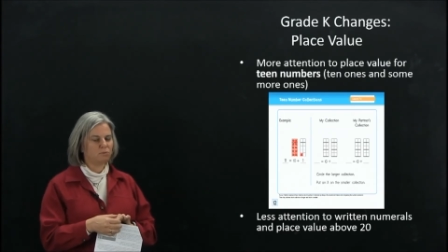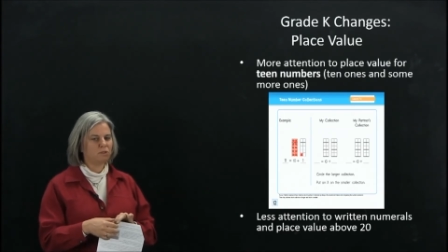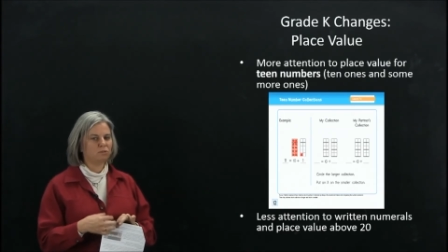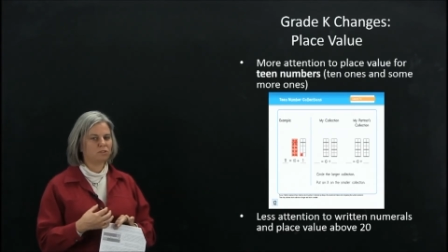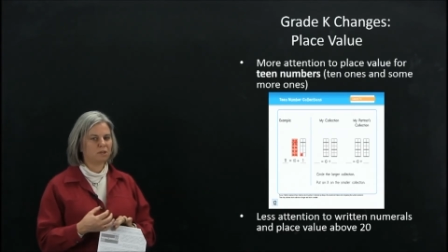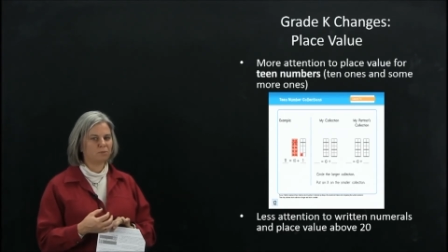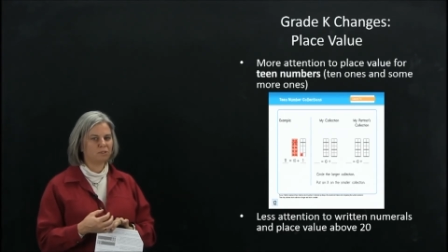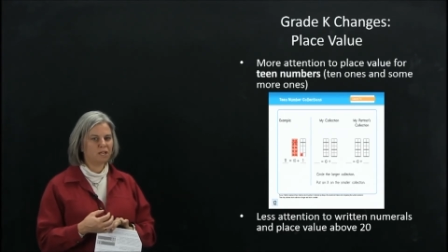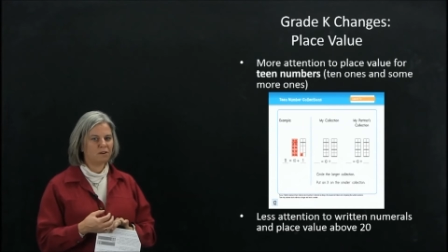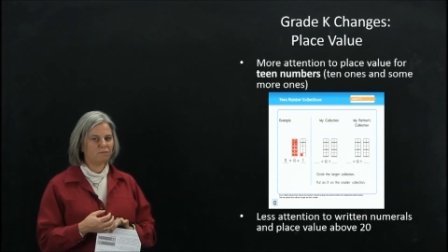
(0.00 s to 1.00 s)
we use double
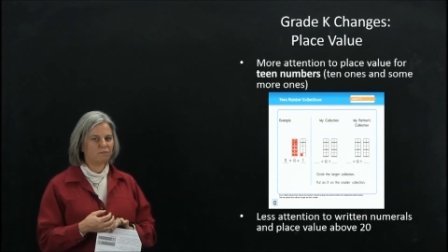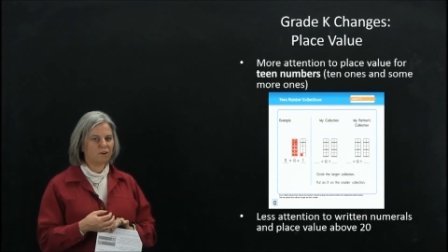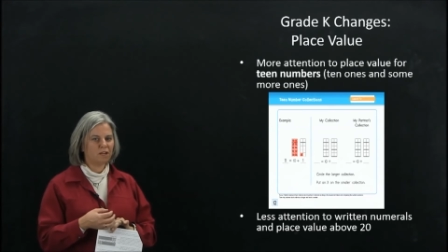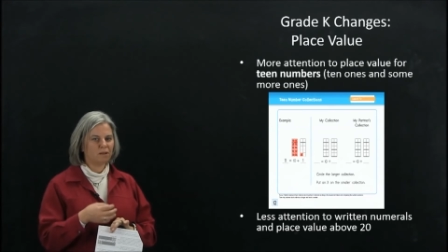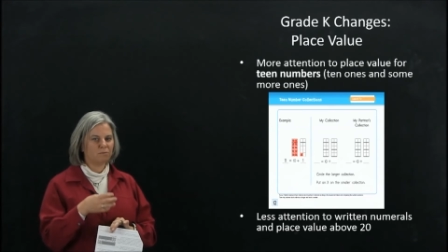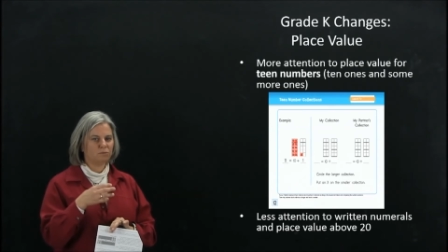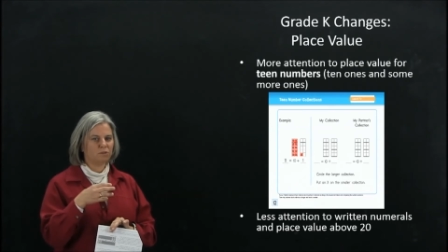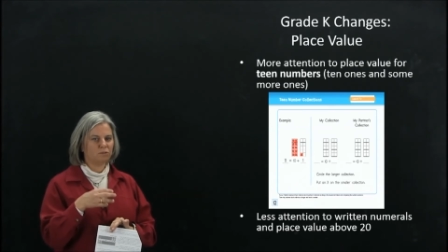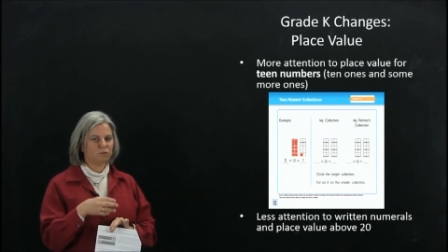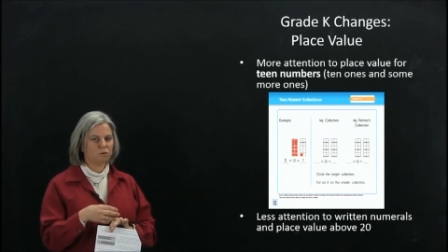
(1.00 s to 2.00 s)
10 frames, we
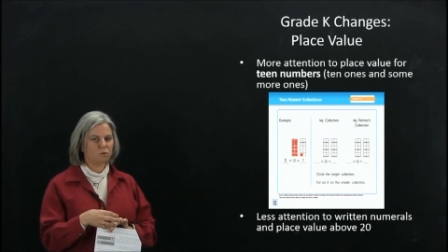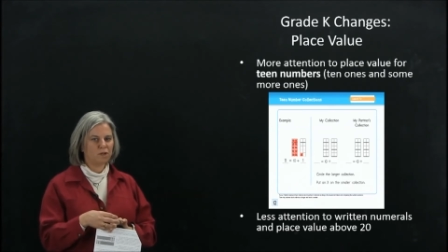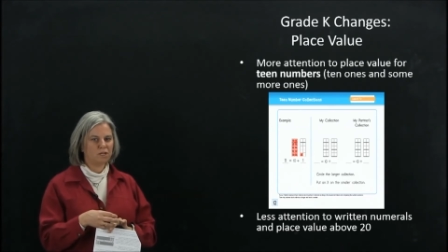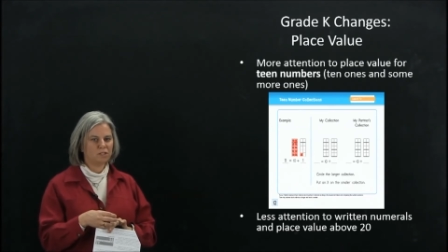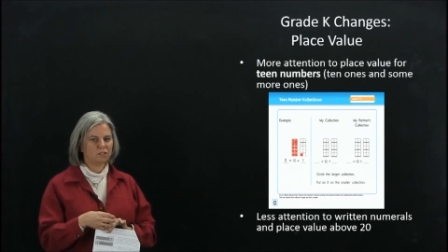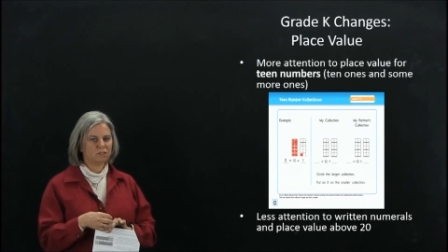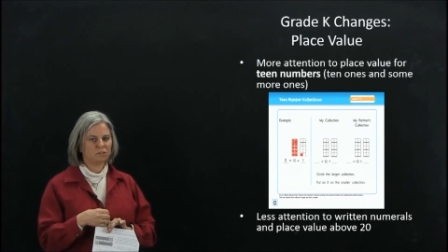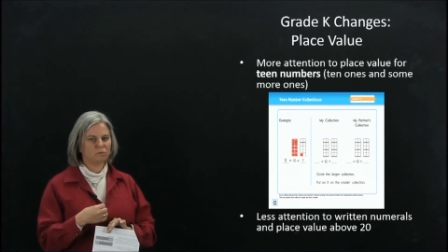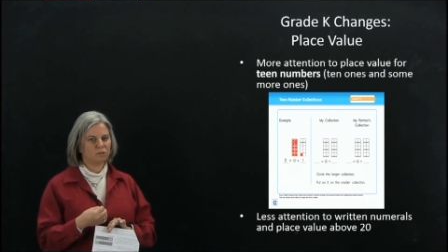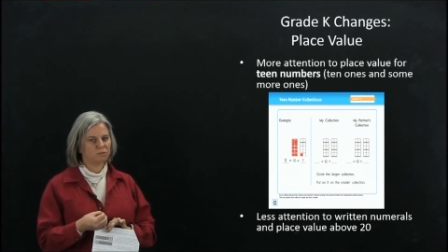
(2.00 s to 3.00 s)
use
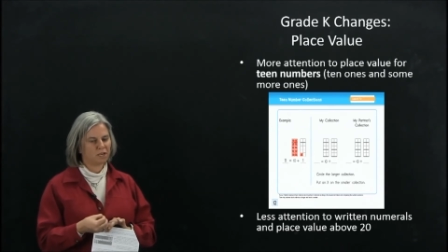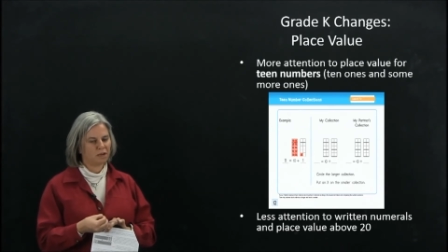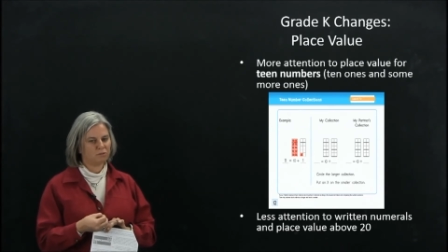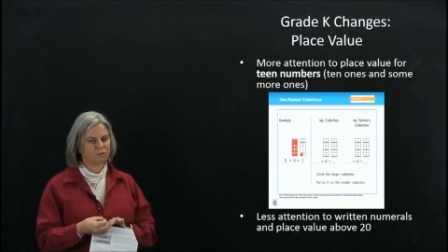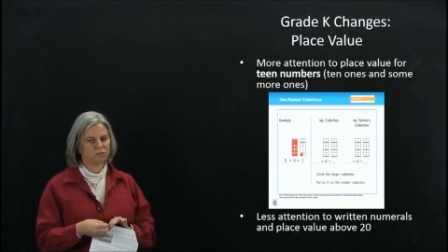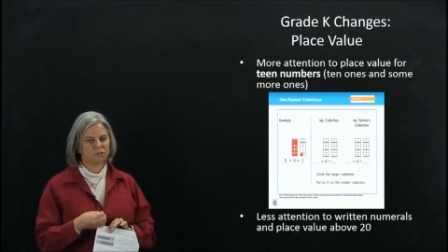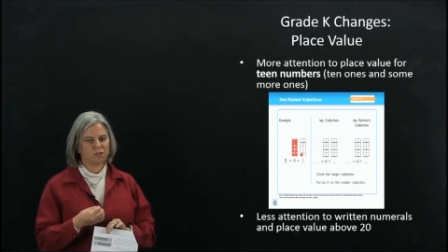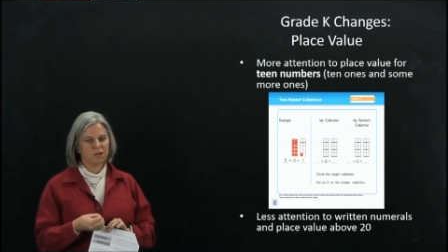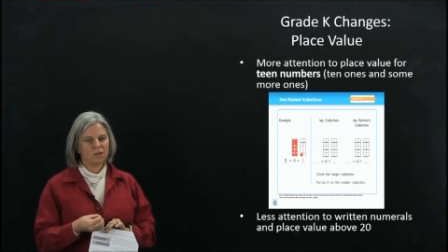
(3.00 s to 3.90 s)
equations, we use counters.